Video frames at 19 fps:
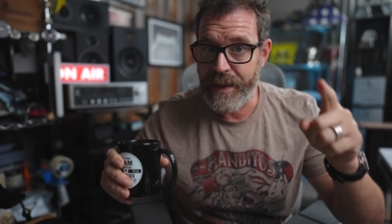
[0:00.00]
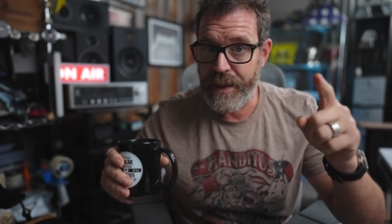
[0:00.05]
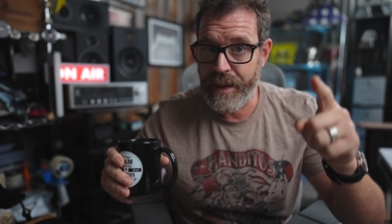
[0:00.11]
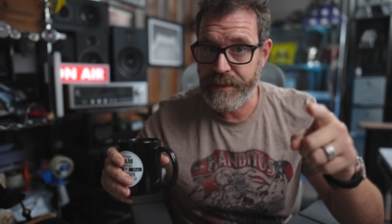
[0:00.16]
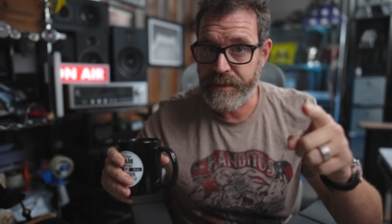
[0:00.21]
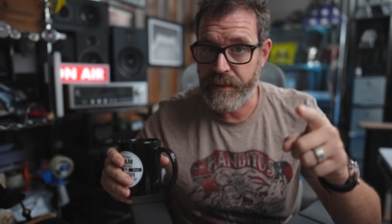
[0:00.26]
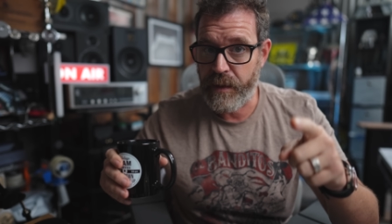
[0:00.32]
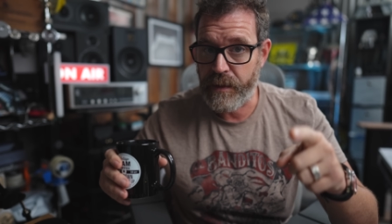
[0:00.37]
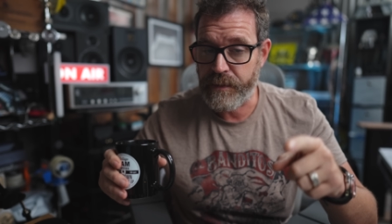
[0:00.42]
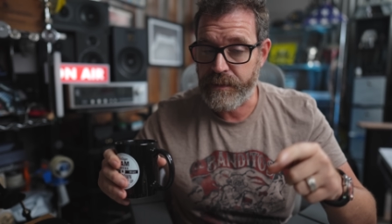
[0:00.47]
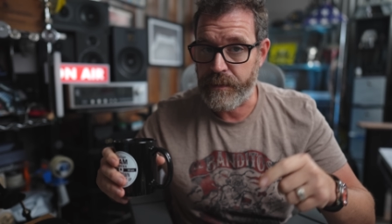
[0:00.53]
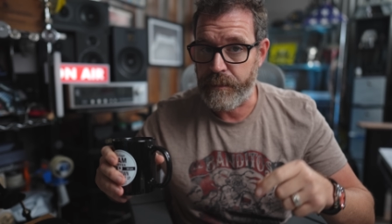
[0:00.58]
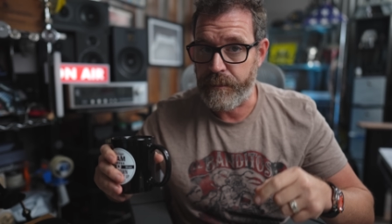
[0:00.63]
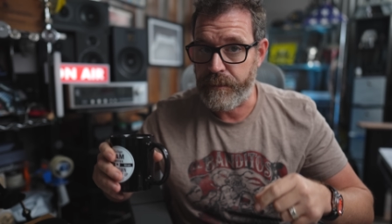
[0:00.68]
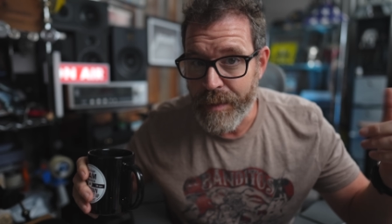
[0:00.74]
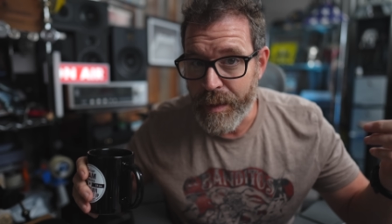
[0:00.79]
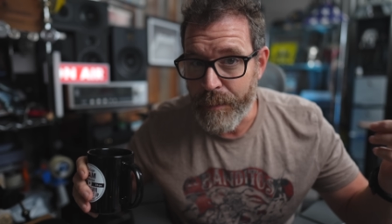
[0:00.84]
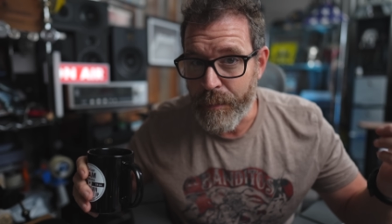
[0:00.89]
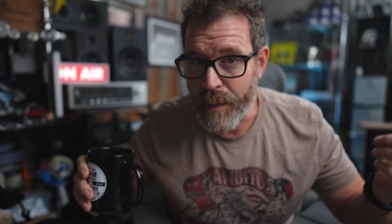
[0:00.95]
It's
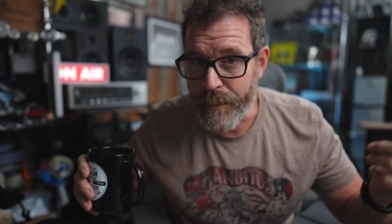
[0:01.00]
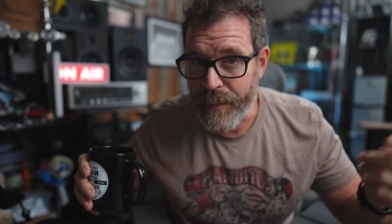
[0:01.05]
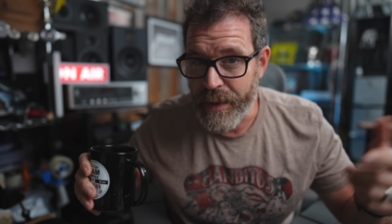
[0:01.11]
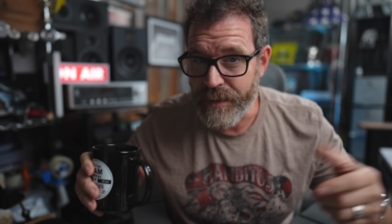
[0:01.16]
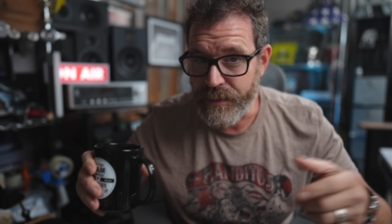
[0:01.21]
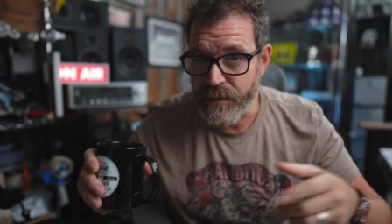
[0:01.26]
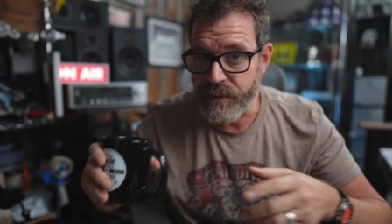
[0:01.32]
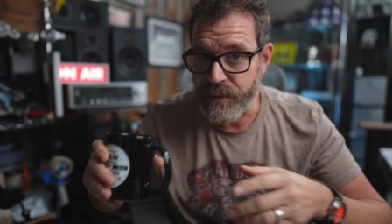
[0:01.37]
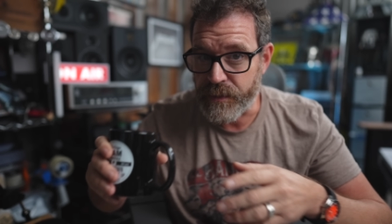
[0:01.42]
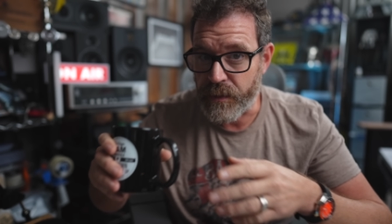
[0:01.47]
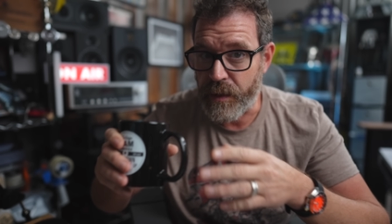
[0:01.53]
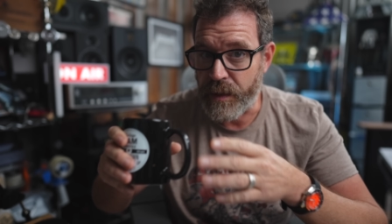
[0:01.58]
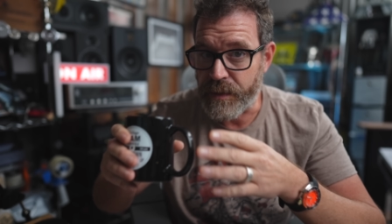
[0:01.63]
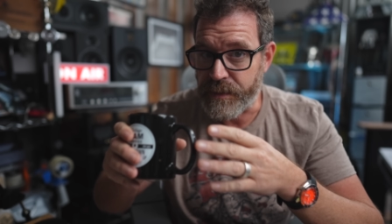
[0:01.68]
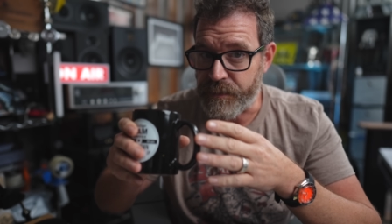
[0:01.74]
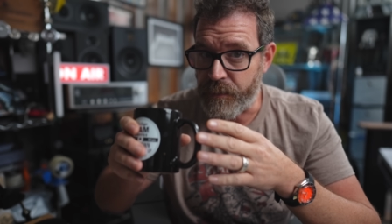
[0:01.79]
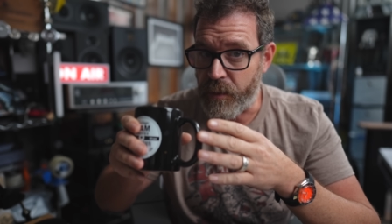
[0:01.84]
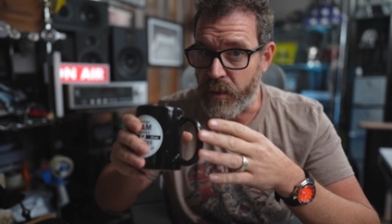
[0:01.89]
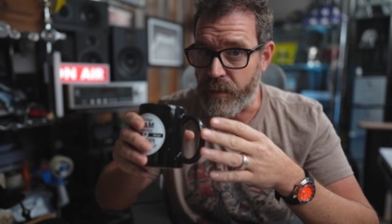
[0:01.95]
awesome, and my patrons are a lot
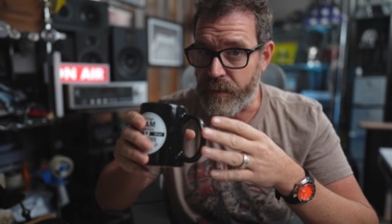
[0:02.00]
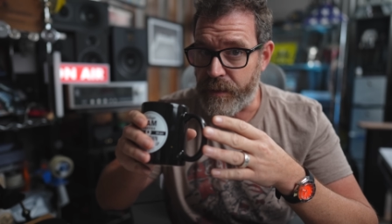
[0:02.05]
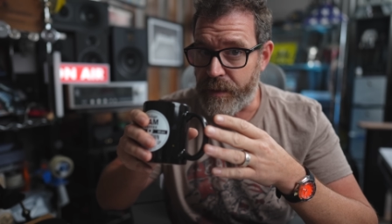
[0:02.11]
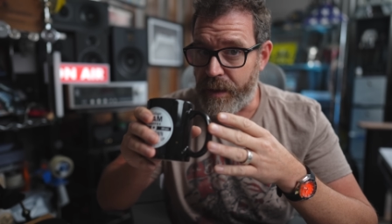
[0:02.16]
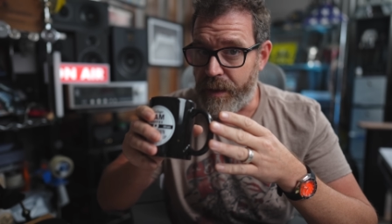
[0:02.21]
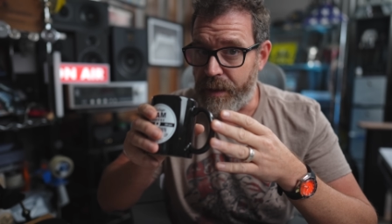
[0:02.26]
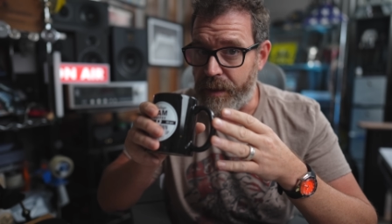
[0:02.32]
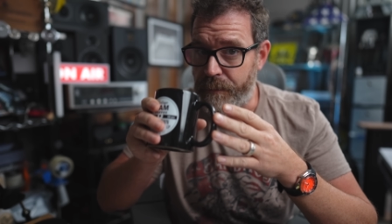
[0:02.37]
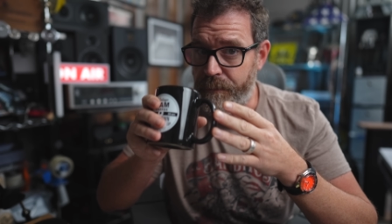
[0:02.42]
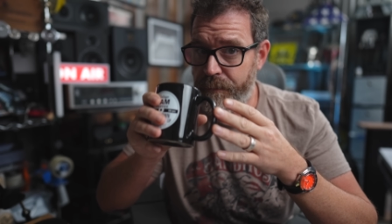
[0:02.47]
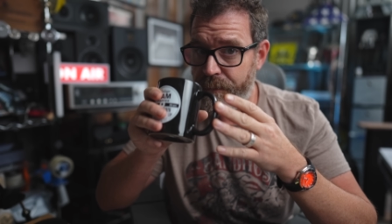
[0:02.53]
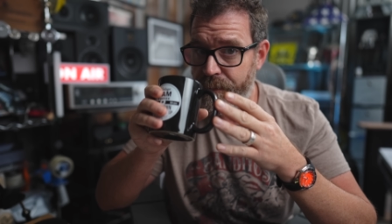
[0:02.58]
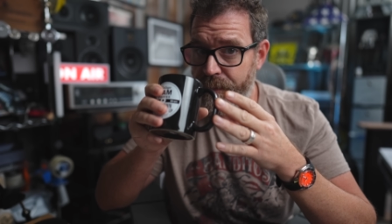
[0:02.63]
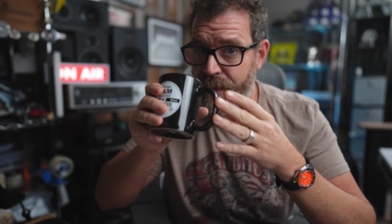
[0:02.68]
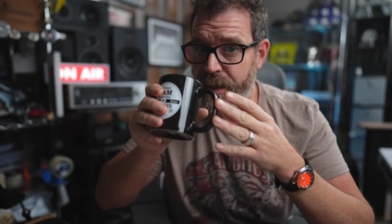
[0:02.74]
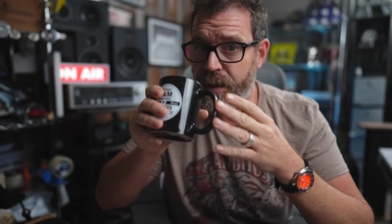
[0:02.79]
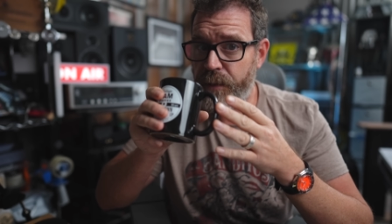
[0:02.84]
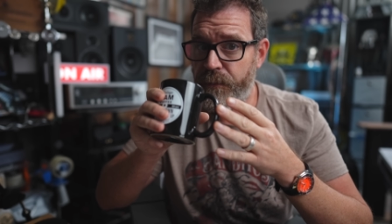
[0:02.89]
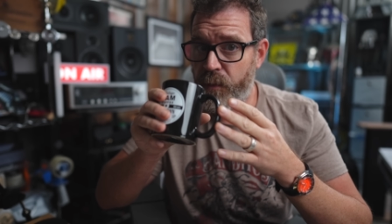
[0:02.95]
smarter than I am.
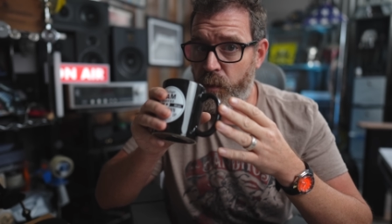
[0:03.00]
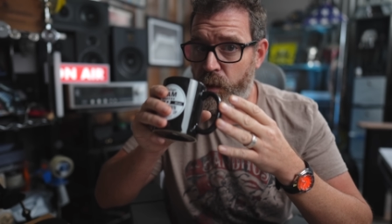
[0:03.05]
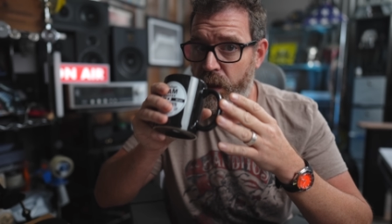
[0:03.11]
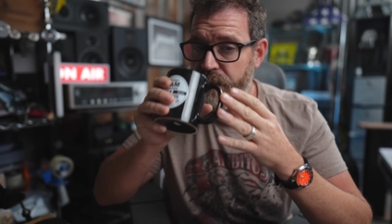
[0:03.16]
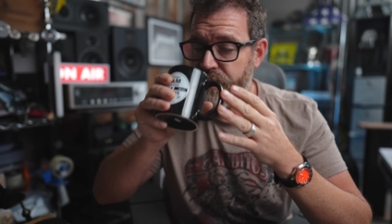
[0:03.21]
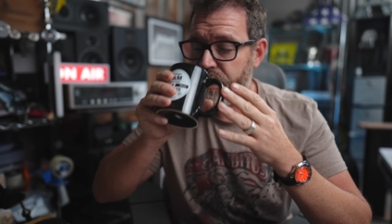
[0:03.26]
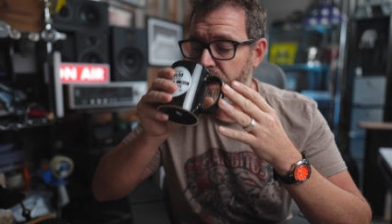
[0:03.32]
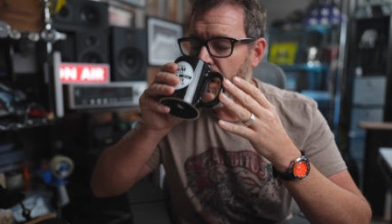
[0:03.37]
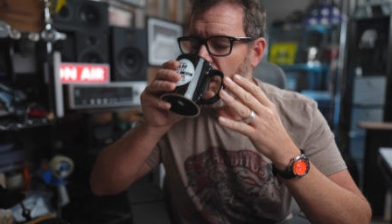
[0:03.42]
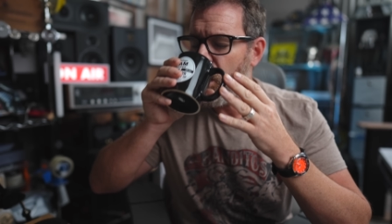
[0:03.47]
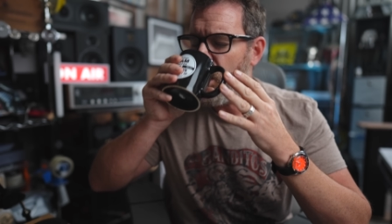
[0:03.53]
Thank you for watching.